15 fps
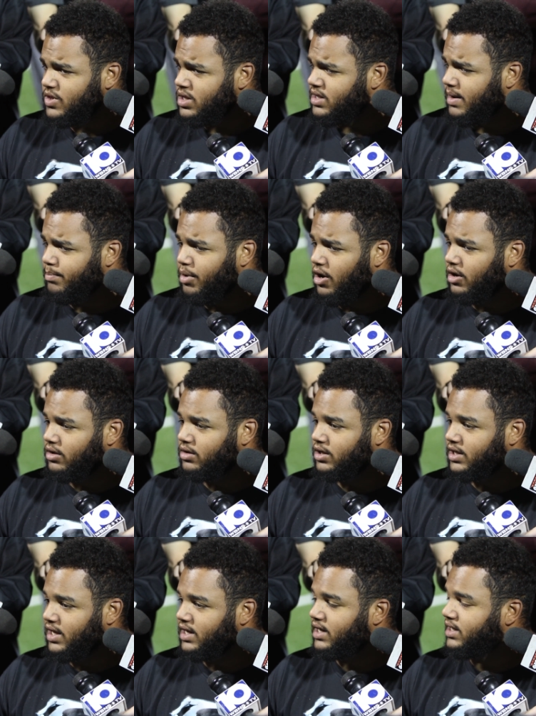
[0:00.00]
that ball
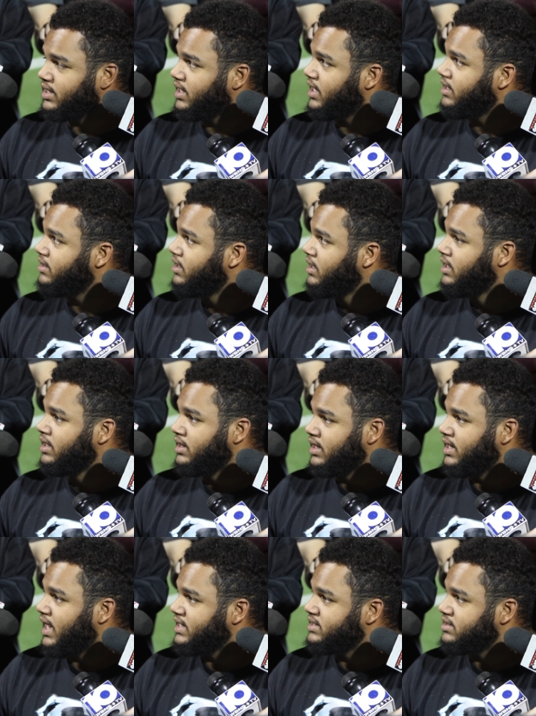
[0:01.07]
again and again. The
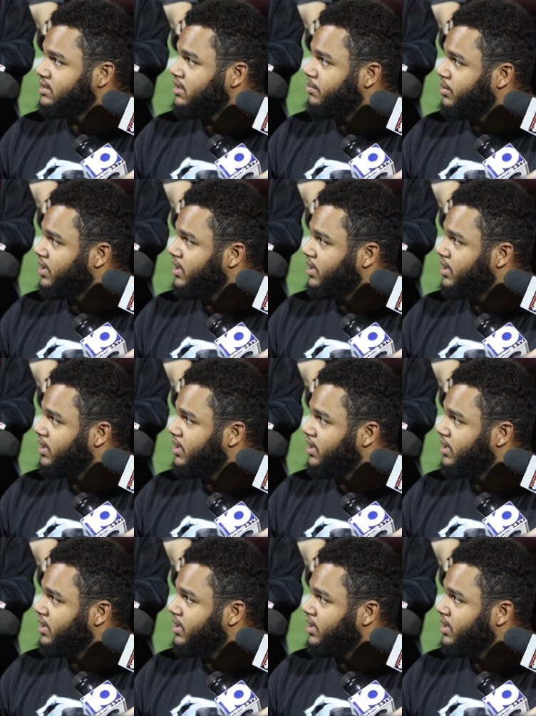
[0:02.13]
guy's a